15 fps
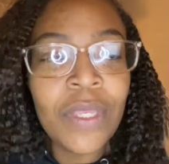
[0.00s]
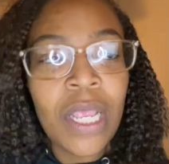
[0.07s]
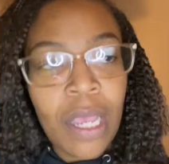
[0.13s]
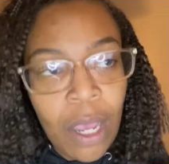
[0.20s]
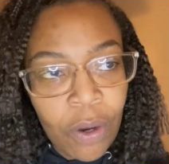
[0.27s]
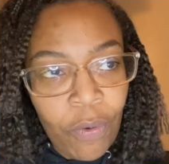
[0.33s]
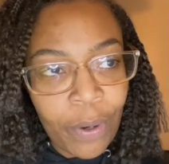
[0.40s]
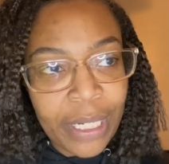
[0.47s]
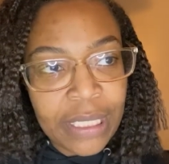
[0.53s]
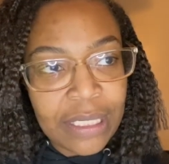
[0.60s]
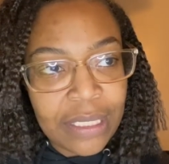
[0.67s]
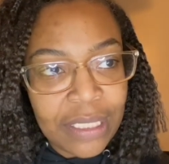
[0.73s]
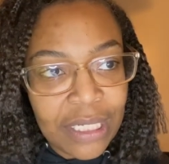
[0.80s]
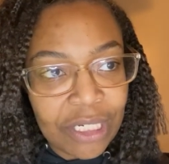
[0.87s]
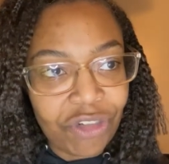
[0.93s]
According to the
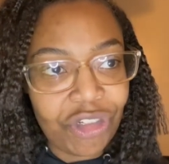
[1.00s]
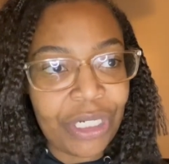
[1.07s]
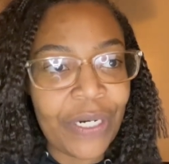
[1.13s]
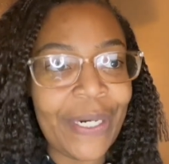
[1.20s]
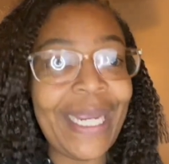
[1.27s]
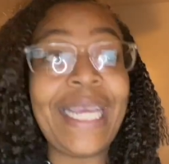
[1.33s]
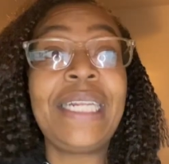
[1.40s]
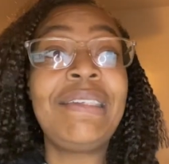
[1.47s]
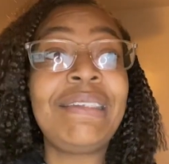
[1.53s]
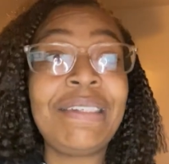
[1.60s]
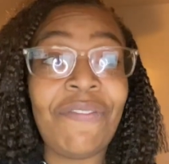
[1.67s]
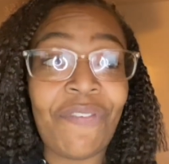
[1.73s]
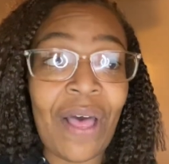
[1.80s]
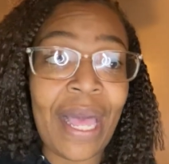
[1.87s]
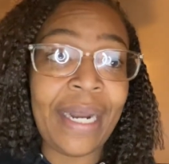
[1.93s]
dictionary, it is
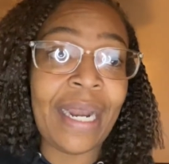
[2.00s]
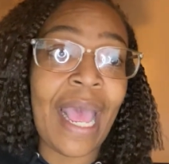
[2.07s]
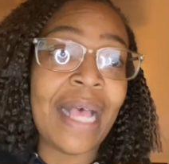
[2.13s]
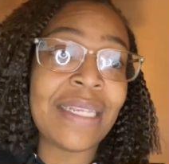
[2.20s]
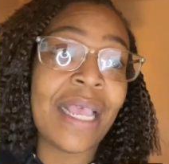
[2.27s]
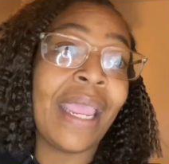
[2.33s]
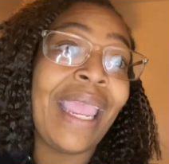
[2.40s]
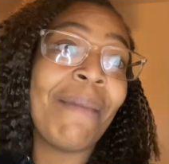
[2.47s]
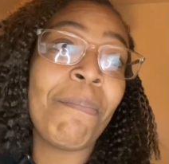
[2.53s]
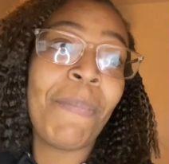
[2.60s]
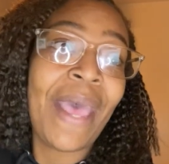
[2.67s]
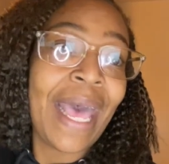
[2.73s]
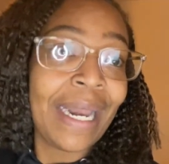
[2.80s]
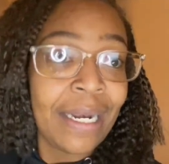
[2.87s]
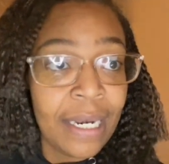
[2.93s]
defined as a
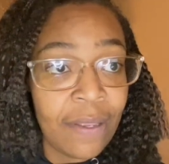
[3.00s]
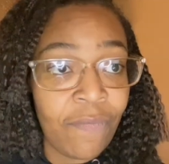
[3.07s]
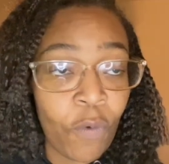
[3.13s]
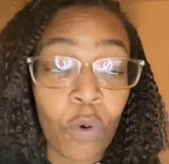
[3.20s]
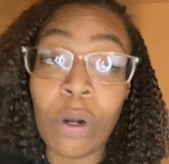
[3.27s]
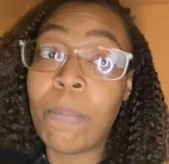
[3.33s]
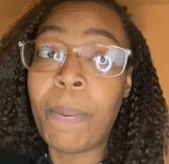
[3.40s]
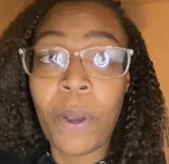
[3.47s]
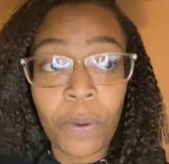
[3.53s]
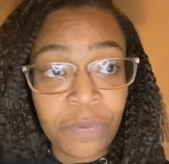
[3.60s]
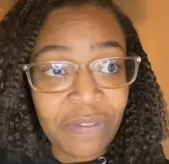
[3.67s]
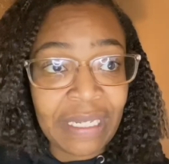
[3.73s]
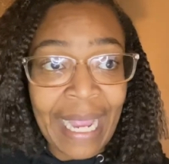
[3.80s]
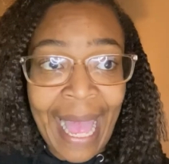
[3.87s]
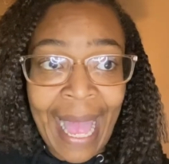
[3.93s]
competitive or
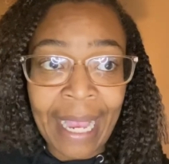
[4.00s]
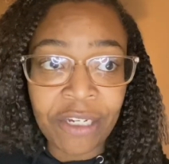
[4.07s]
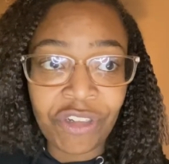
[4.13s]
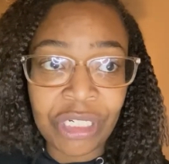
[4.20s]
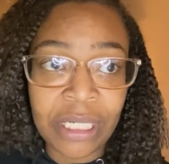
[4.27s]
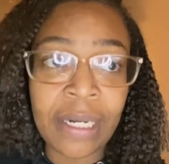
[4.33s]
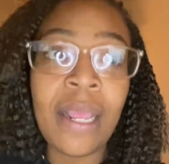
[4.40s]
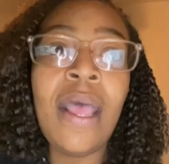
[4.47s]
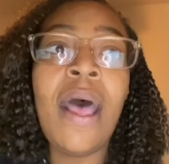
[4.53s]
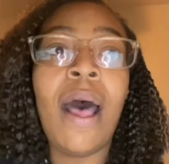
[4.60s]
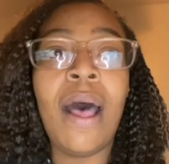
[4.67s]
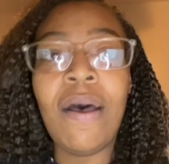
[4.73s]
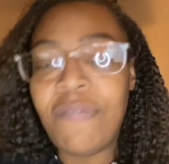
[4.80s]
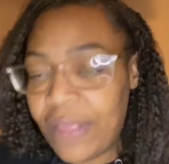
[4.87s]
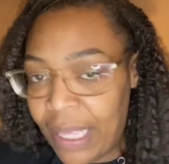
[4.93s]
opposing action
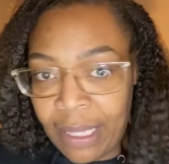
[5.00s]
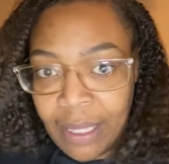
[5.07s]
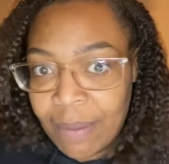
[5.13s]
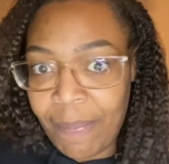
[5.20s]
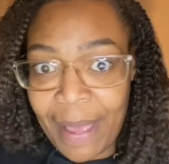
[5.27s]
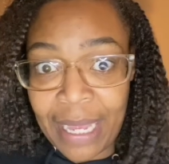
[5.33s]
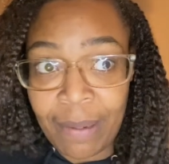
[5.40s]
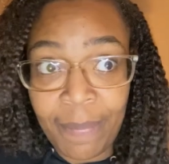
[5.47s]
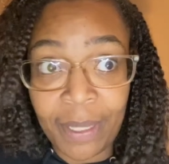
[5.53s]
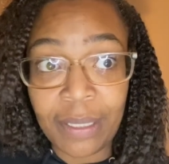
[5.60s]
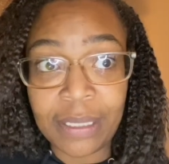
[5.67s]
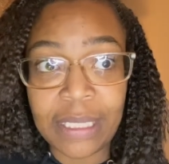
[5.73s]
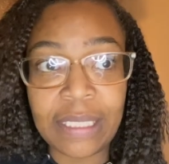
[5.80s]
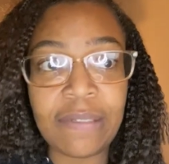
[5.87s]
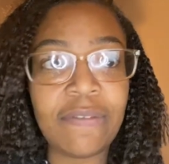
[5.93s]
of
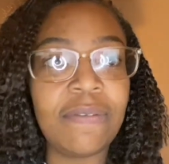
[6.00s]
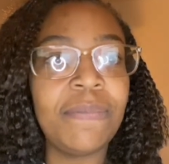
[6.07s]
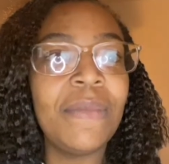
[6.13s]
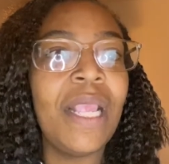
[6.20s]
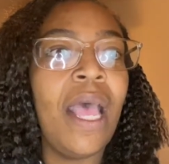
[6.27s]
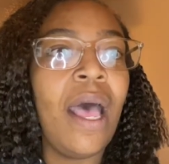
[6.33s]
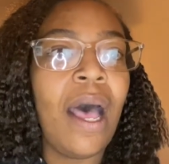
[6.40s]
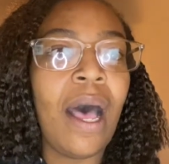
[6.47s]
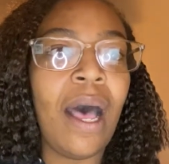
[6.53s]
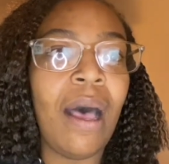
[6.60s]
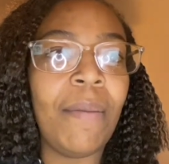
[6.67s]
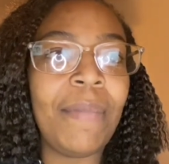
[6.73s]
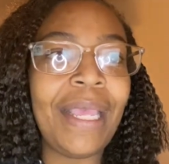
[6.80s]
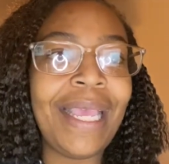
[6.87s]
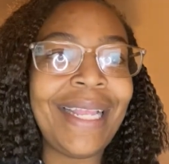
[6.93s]
incompatibilities.
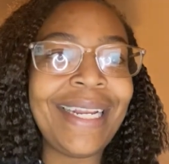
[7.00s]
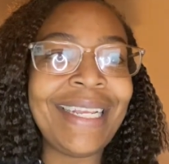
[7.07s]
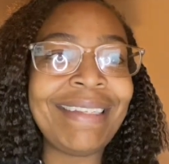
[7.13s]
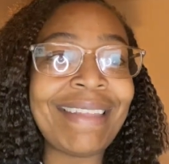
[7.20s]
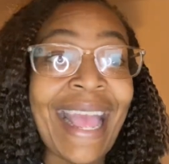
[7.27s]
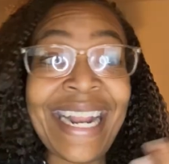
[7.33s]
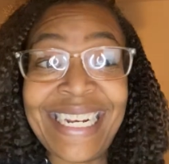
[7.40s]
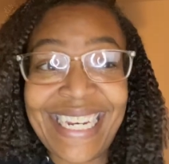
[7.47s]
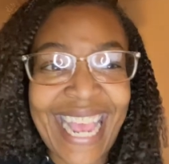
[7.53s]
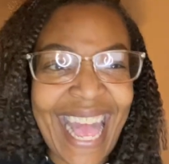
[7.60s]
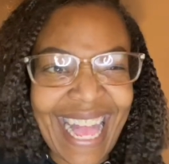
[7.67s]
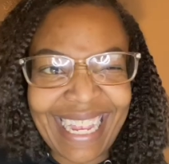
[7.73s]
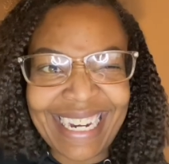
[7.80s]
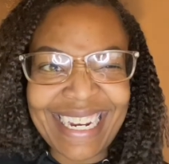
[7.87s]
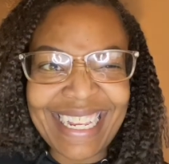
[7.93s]
It is
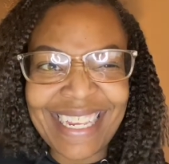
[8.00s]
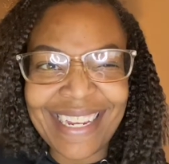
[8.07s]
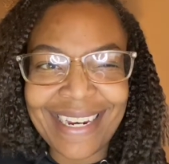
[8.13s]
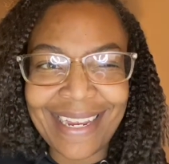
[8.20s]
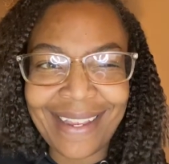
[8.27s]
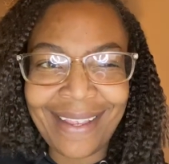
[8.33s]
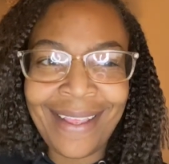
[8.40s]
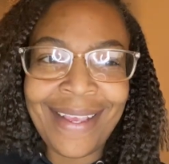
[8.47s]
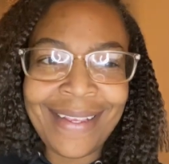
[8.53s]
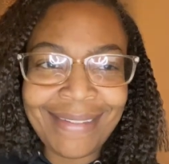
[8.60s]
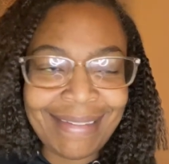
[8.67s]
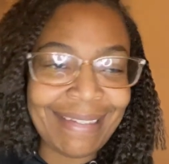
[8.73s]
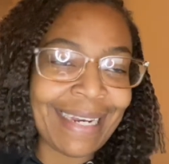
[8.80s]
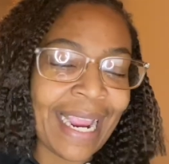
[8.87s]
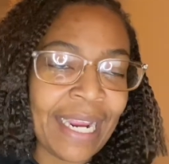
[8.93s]
antagonistic
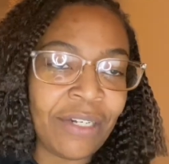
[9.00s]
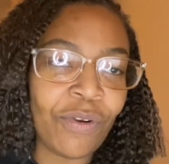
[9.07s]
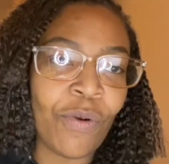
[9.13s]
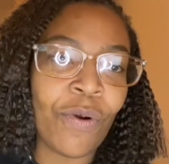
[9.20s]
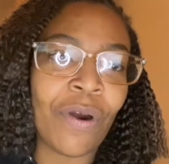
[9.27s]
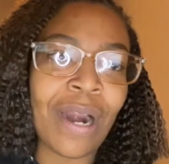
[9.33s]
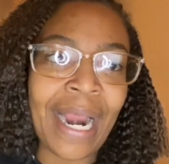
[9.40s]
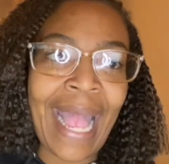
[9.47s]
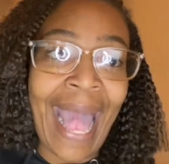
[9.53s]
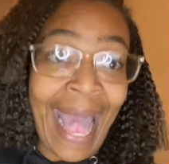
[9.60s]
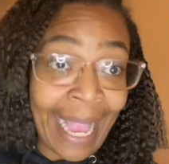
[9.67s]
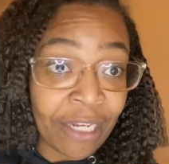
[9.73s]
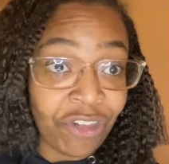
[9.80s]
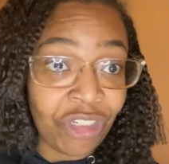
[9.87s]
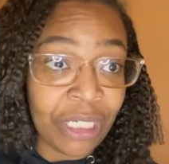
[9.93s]
state or
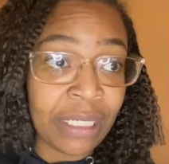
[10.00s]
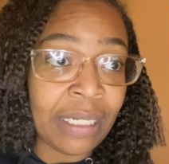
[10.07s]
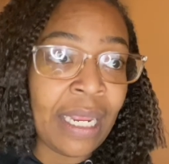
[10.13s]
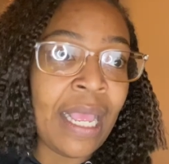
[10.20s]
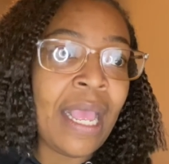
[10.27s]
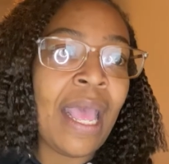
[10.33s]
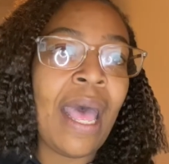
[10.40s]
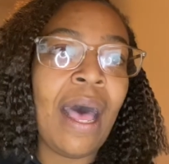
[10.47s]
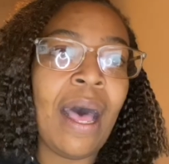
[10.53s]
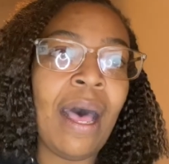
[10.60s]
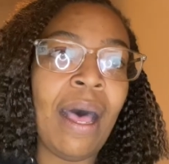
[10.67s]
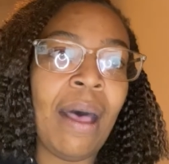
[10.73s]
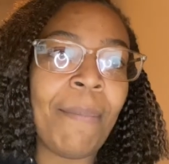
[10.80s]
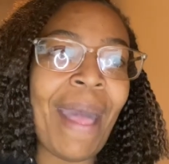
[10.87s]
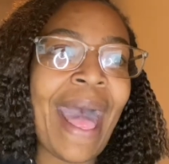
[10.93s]
action
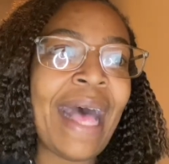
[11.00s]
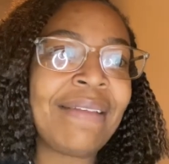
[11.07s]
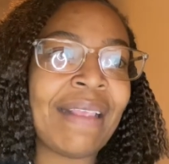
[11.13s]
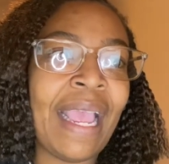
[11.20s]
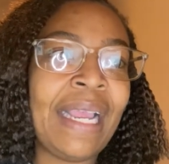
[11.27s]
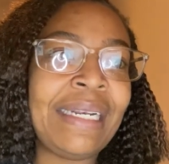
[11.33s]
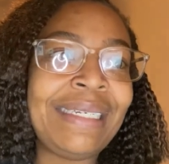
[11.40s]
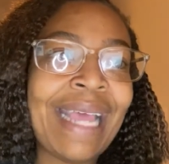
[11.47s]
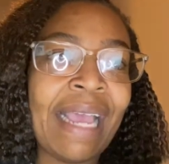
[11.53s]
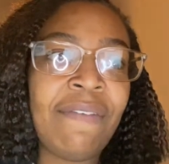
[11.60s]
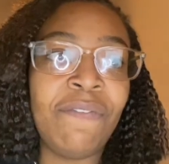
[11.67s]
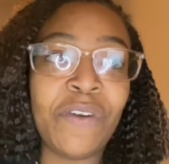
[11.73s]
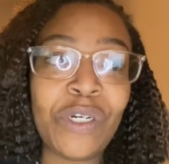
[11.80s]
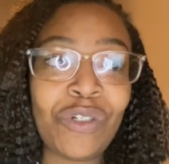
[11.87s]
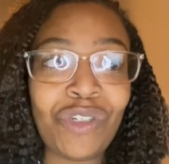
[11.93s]
as a
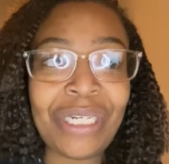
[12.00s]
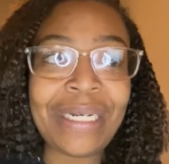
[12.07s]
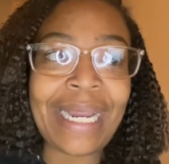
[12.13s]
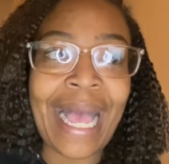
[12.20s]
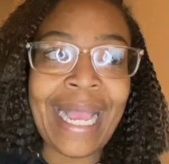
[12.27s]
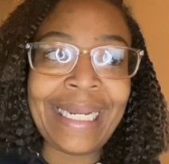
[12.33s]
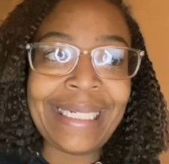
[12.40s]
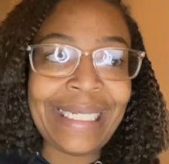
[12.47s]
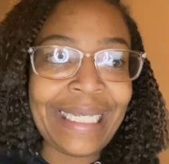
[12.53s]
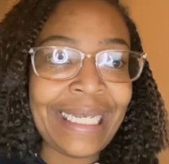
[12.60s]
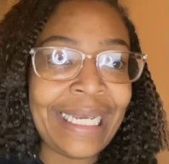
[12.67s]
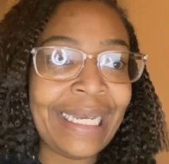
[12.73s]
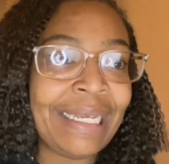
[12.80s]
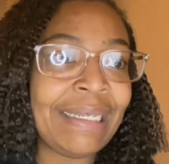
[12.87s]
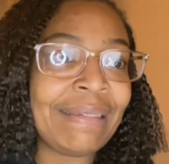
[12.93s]
divergent
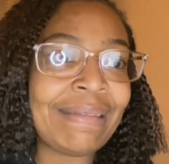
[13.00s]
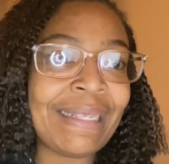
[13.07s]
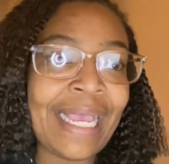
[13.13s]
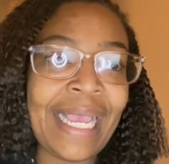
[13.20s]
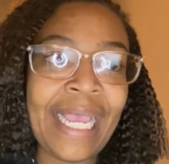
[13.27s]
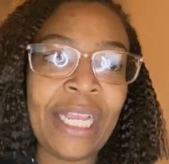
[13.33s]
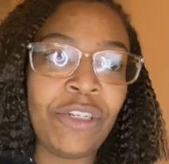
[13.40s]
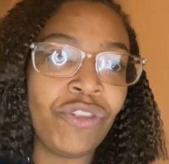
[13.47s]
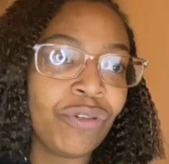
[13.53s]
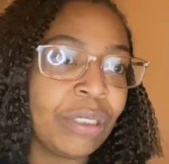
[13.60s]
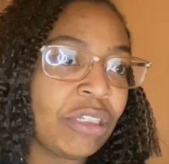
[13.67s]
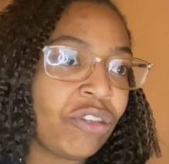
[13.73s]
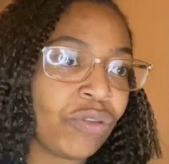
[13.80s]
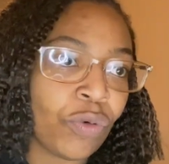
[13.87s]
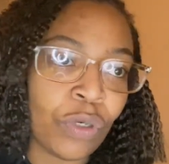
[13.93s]
ideas,
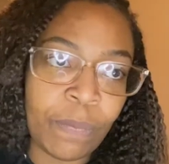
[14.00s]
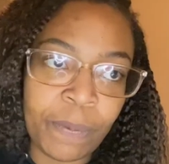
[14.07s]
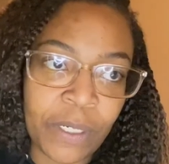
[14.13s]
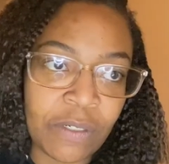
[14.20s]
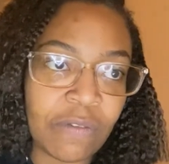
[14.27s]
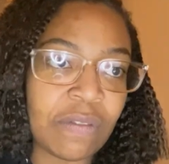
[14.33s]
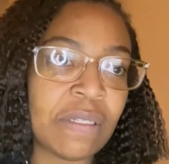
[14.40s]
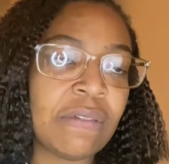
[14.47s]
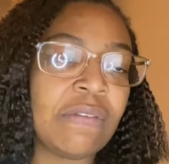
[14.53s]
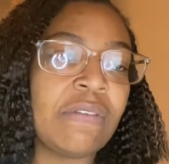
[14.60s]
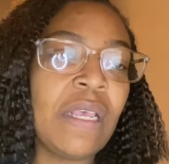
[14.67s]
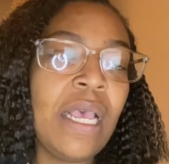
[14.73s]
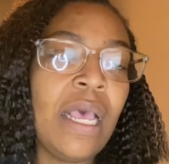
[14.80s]
interest, or persons.